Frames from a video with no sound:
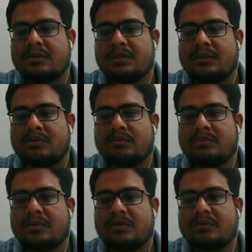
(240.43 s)
into
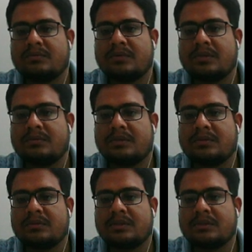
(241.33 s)
P of E1,
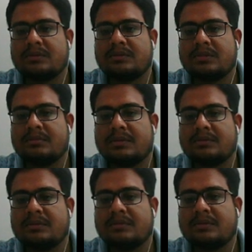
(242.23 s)
that is 3 by
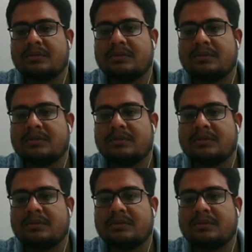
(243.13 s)
7,